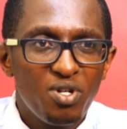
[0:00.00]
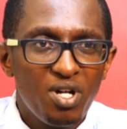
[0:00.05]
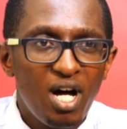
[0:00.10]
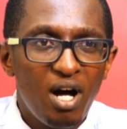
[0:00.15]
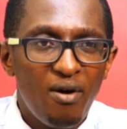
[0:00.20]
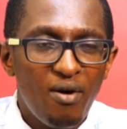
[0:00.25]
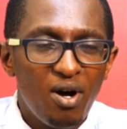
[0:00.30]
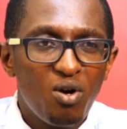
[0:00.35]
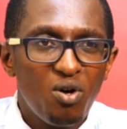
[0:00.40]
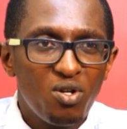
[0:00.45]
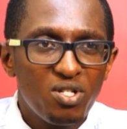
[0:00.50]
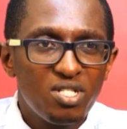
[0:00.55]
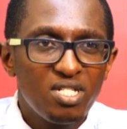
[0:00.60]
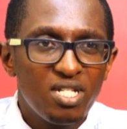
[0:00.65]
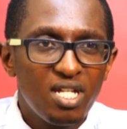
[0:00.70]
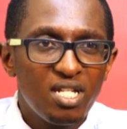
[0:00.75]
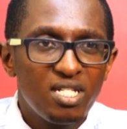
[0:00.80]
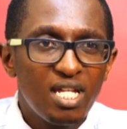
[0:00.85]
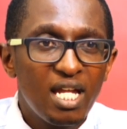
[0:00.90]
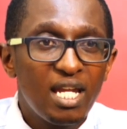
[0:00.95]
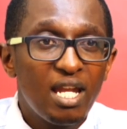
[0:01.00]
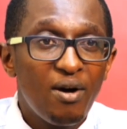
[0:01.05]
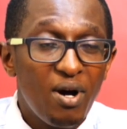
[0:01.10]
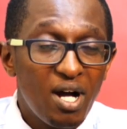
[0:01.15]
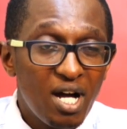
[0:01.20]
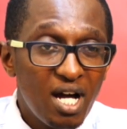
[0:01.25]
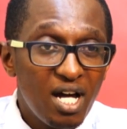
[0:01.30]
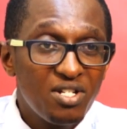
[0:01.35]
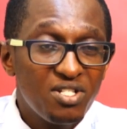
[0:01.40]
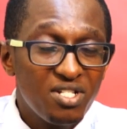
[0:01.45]
our continent and
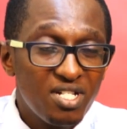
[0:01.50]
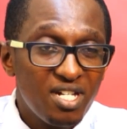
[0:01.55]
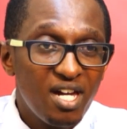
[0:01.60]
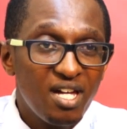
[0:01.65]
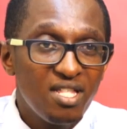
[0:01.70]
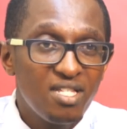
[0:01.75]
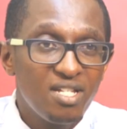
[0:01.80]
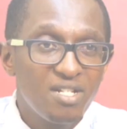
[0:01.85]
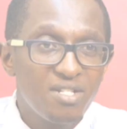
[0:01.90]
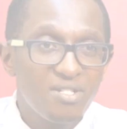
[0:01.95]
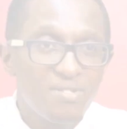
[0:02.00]
our country, Kenya.